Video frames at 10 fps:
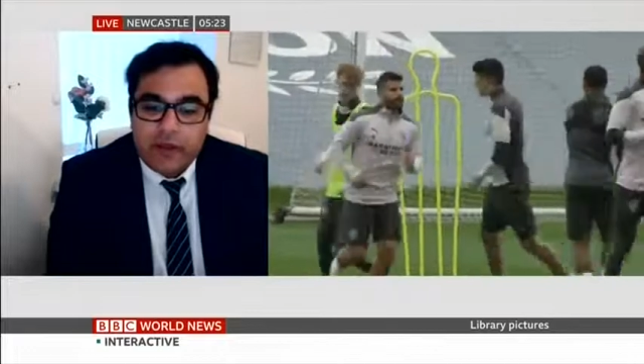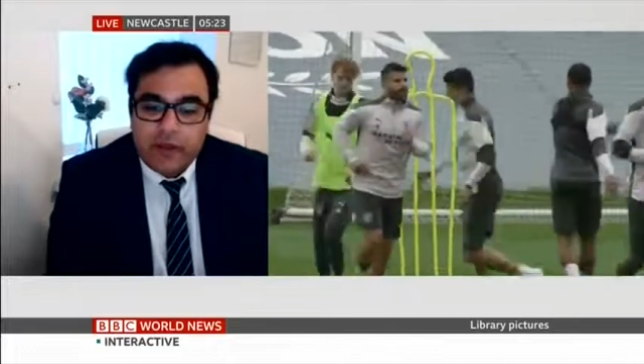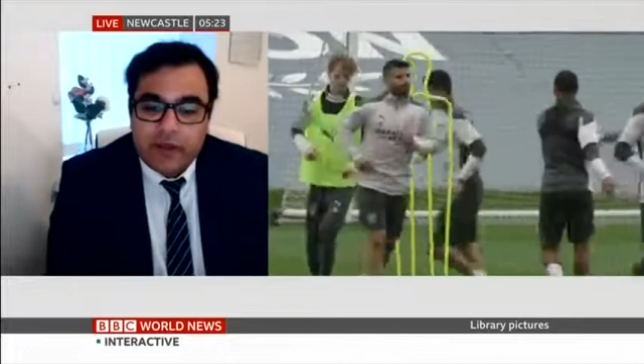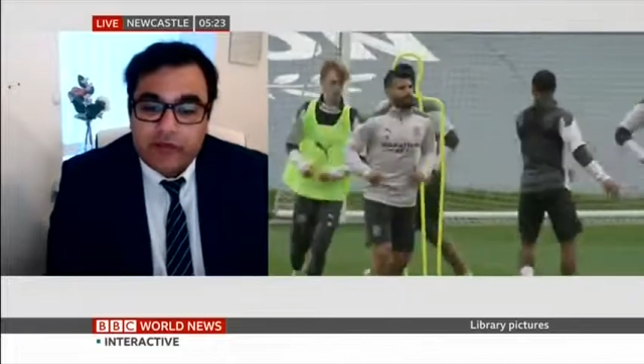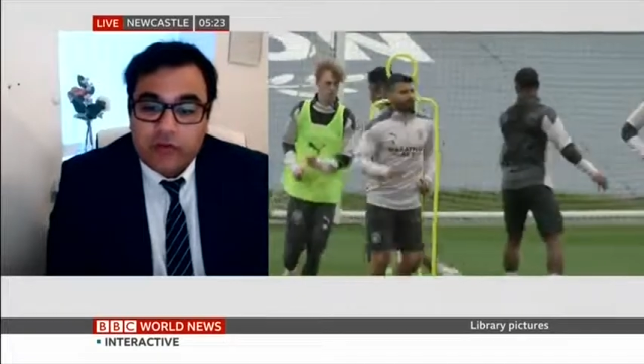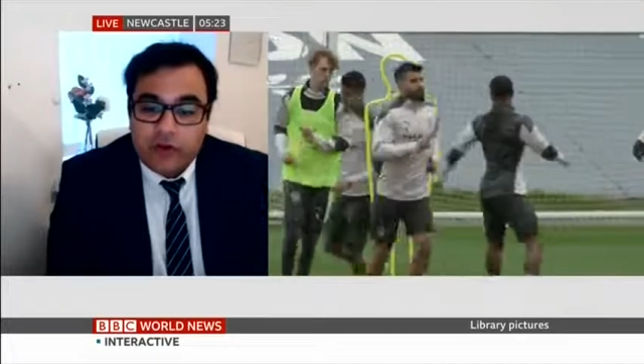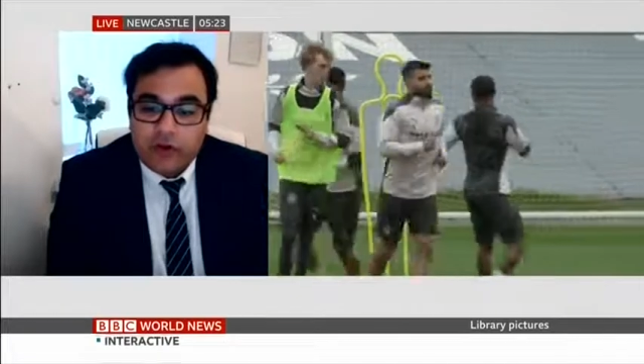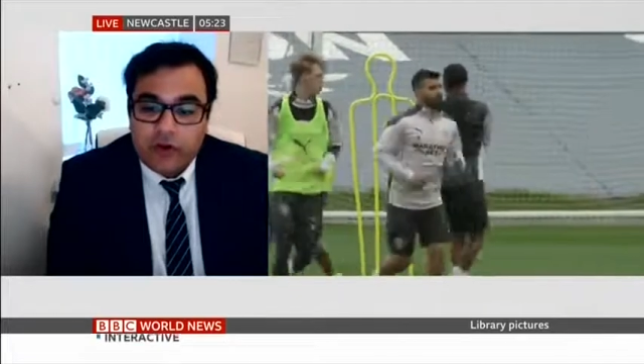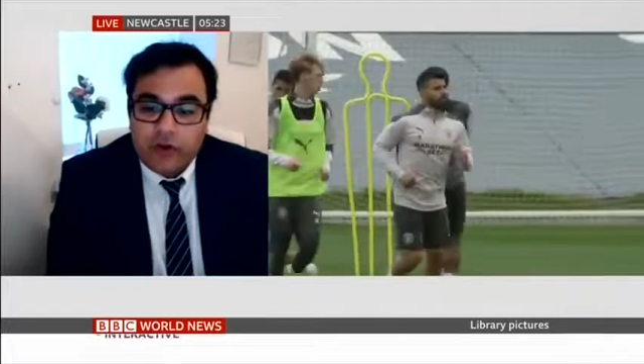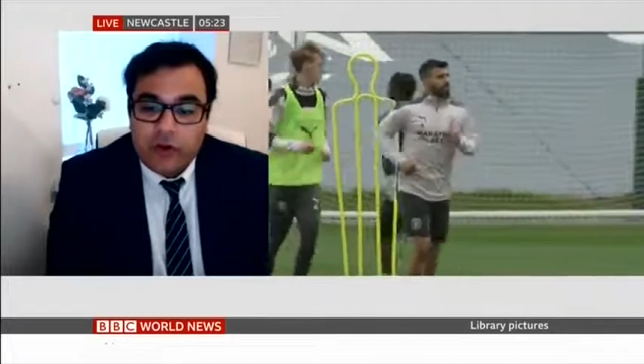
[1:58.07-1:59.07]
uh,
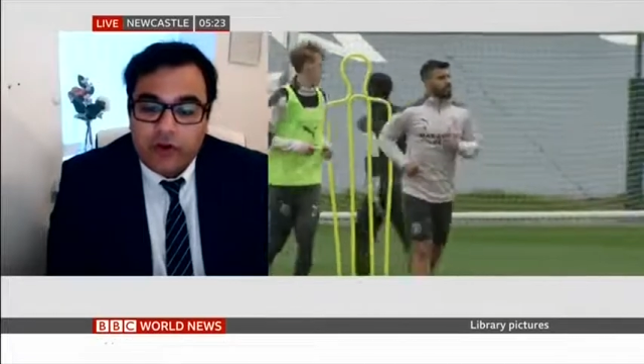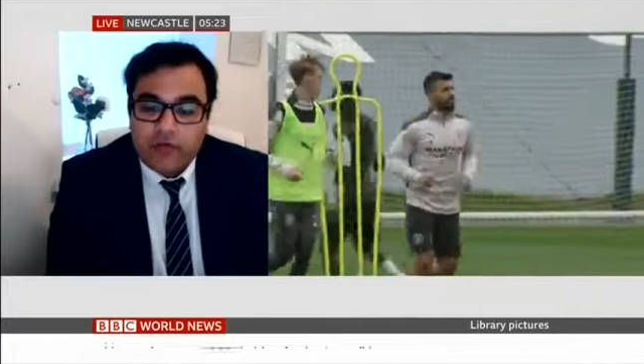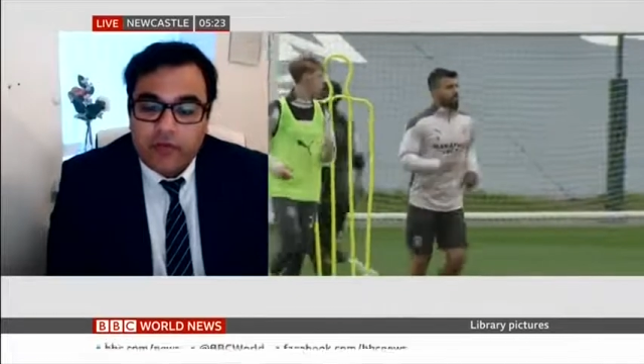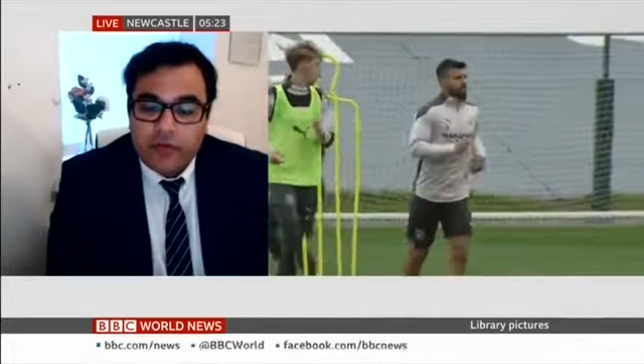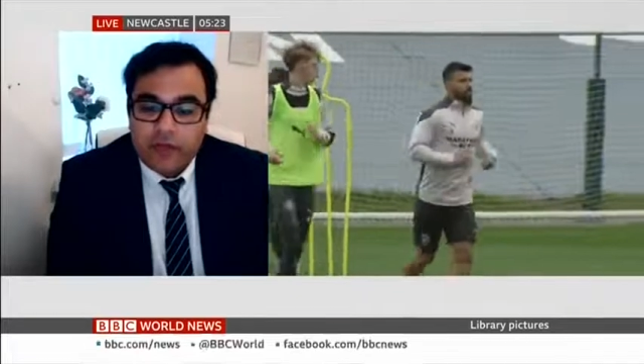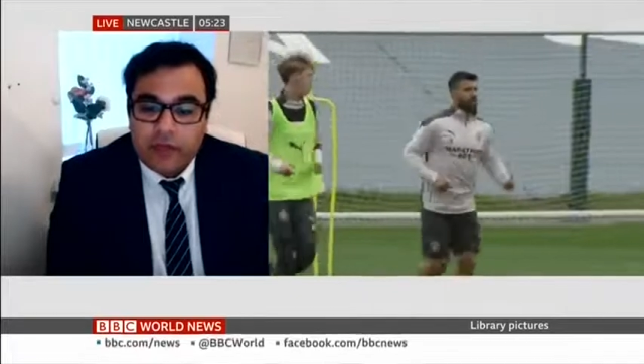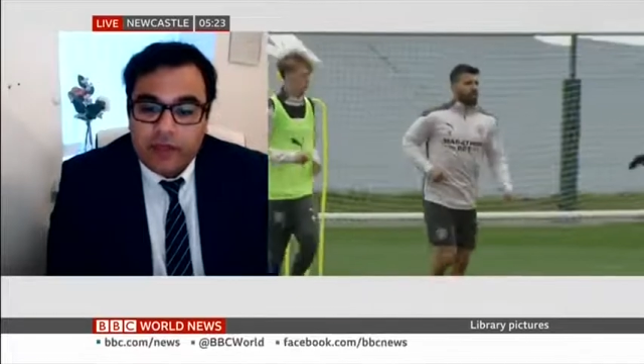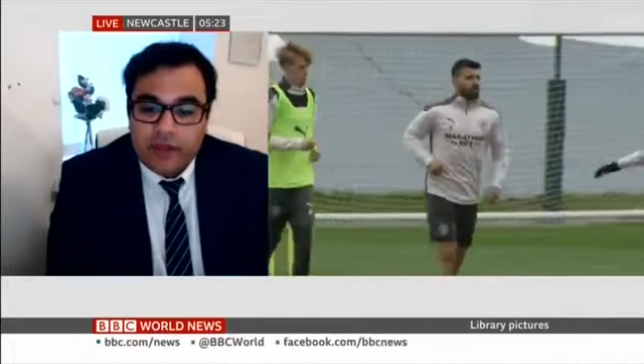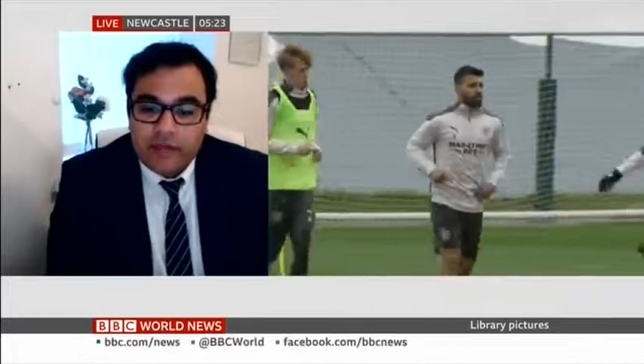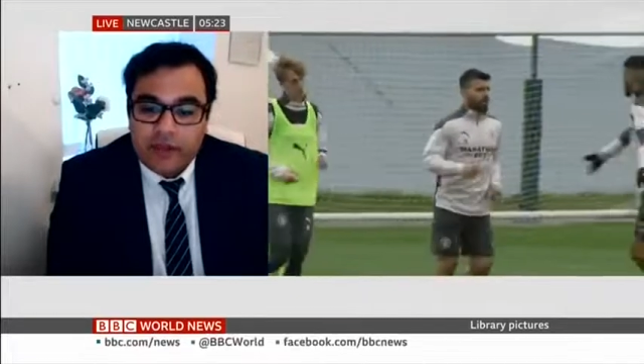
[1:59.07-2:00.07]
soccer or, or, football players